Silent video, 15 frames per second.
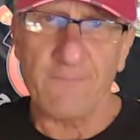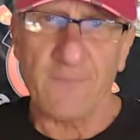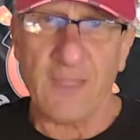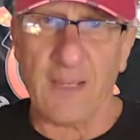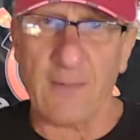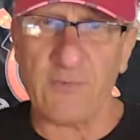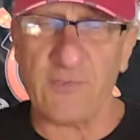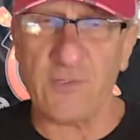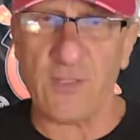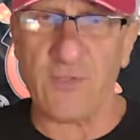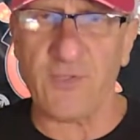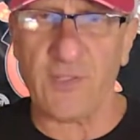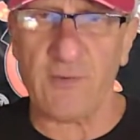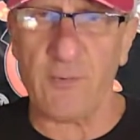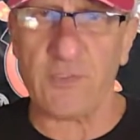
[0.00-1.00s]
I was in the
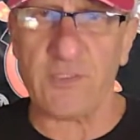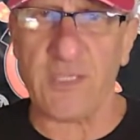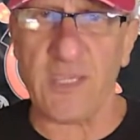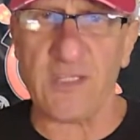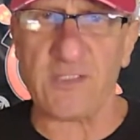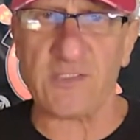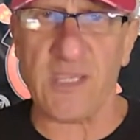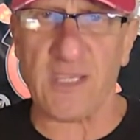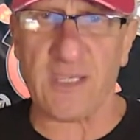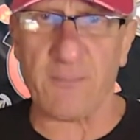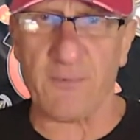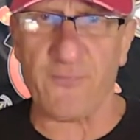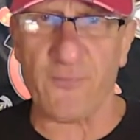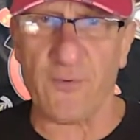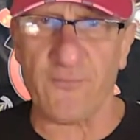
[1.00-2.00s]
artillery with the 82nd
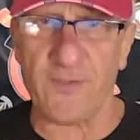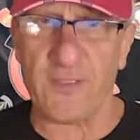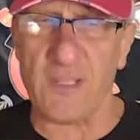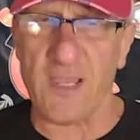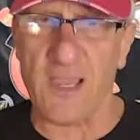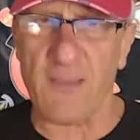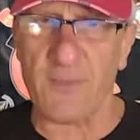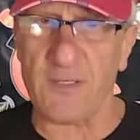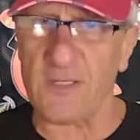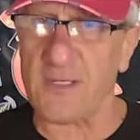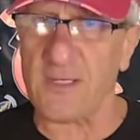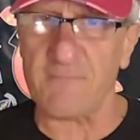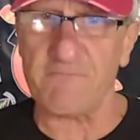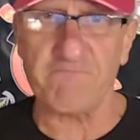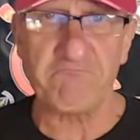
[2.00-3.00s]
before Vietnam, and
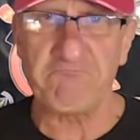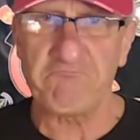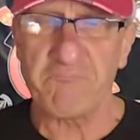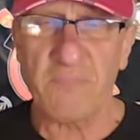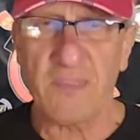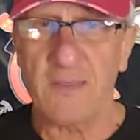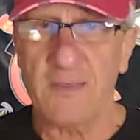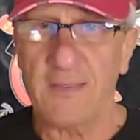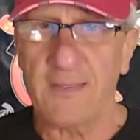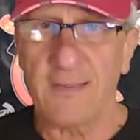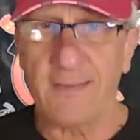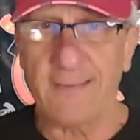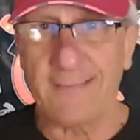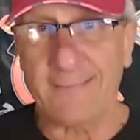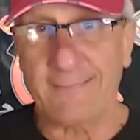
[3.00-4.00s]
I
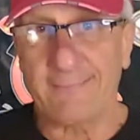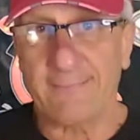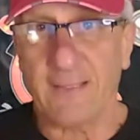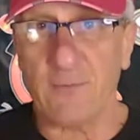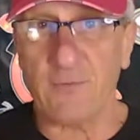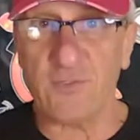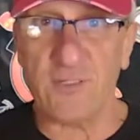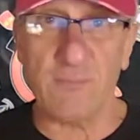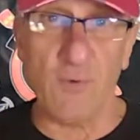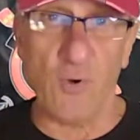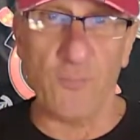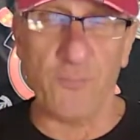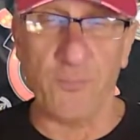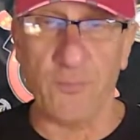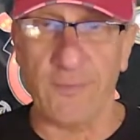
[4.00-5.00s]
was in the
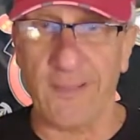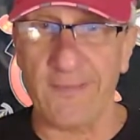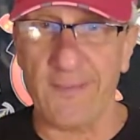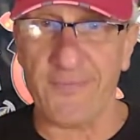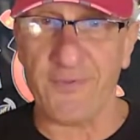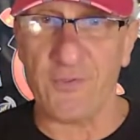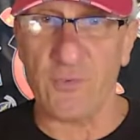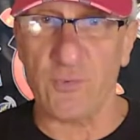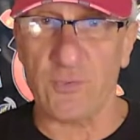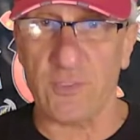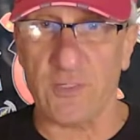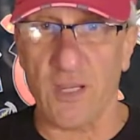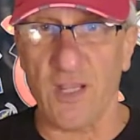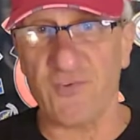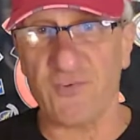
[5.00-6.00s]
motor pool. It had nothing to do with the
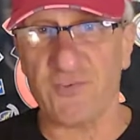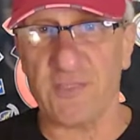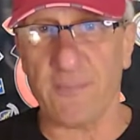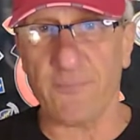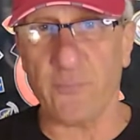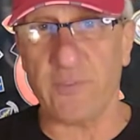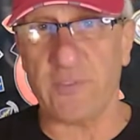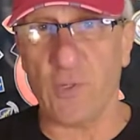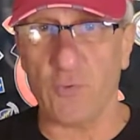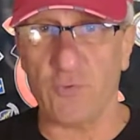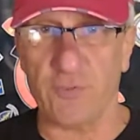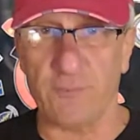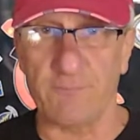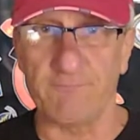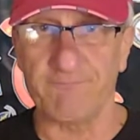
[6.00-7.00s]
guns, except we
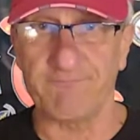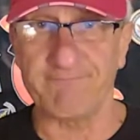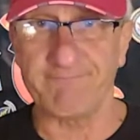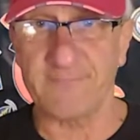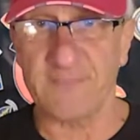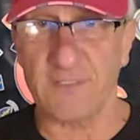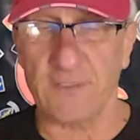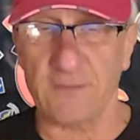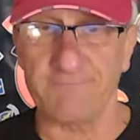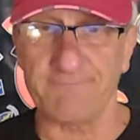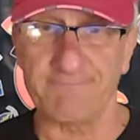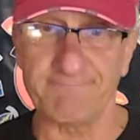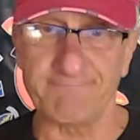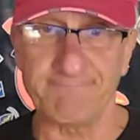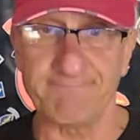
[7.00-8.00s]
told them. So,
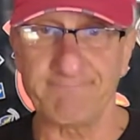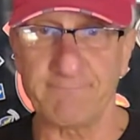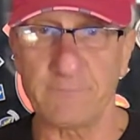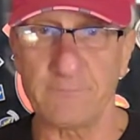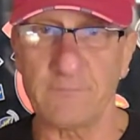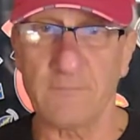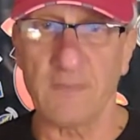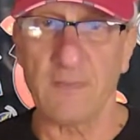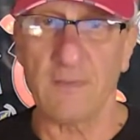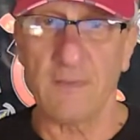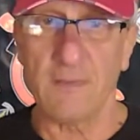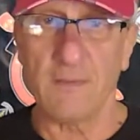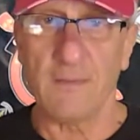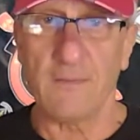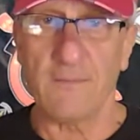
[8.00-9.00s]

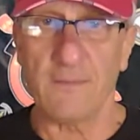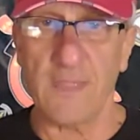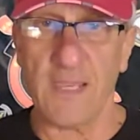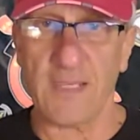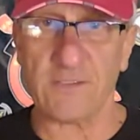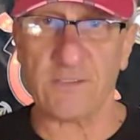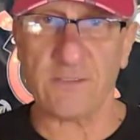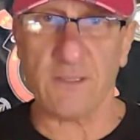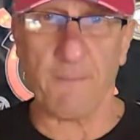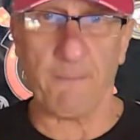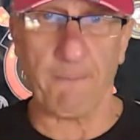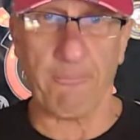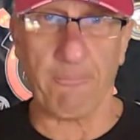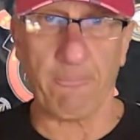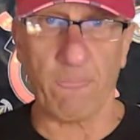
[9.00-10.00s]
next.
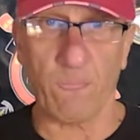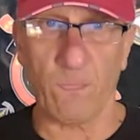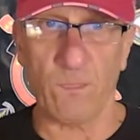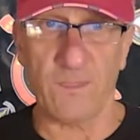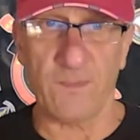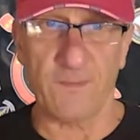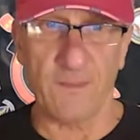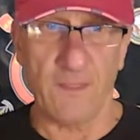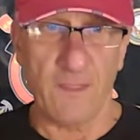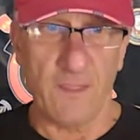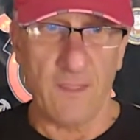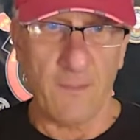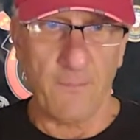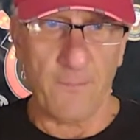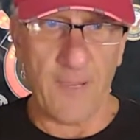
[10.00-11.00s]

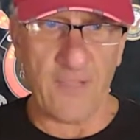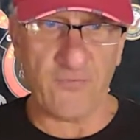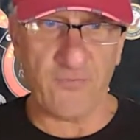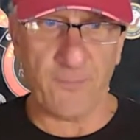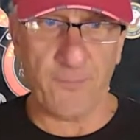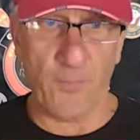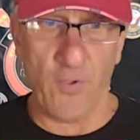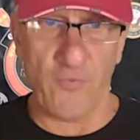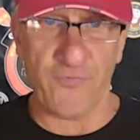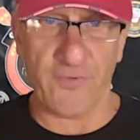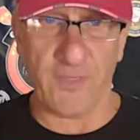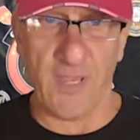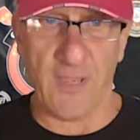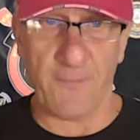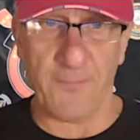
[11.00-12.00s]
Patrick Balzer,
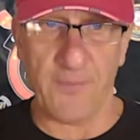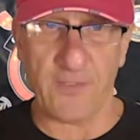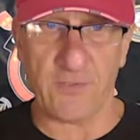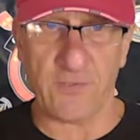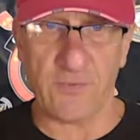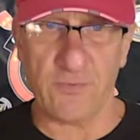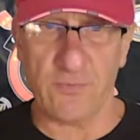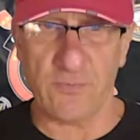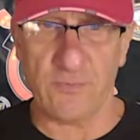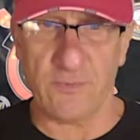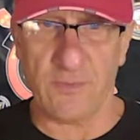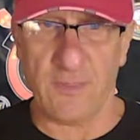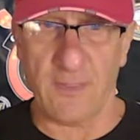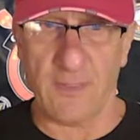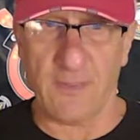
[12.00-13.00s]
God bless you.
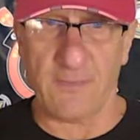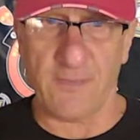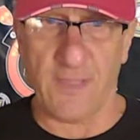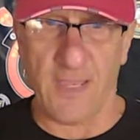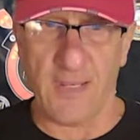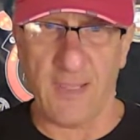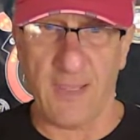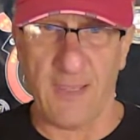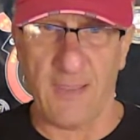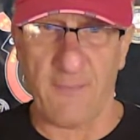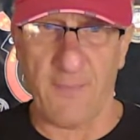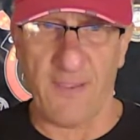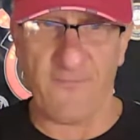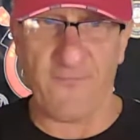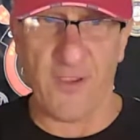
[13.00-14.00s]
Donna,
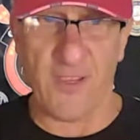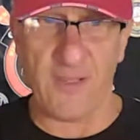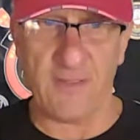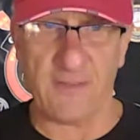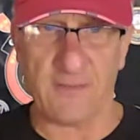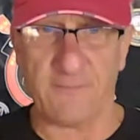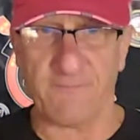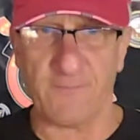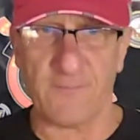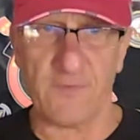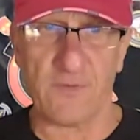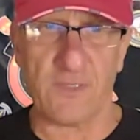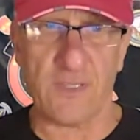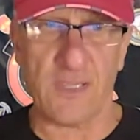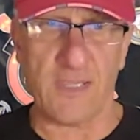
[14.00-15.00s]
my friend.
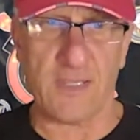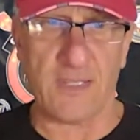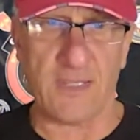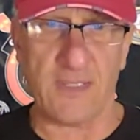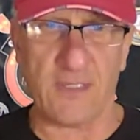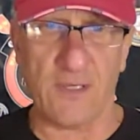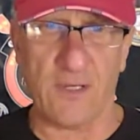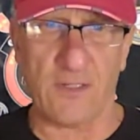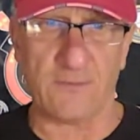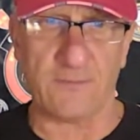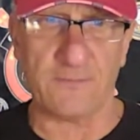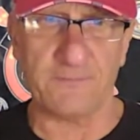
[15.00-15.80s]
Okay, there you go.